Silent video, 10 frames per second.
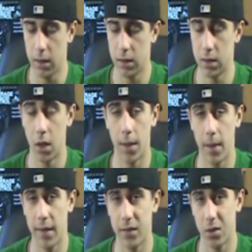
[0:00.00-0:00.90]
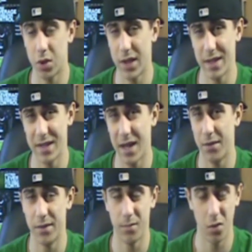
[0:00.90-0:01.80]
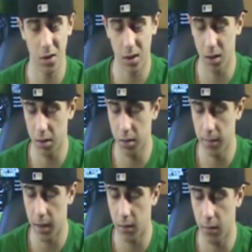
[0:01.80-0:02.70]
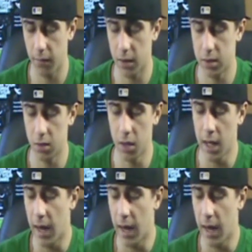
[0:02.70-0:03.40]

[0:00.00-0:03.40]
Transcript: So I'm going to have to go try this out, some more Call of Duty Modern Warfare 2.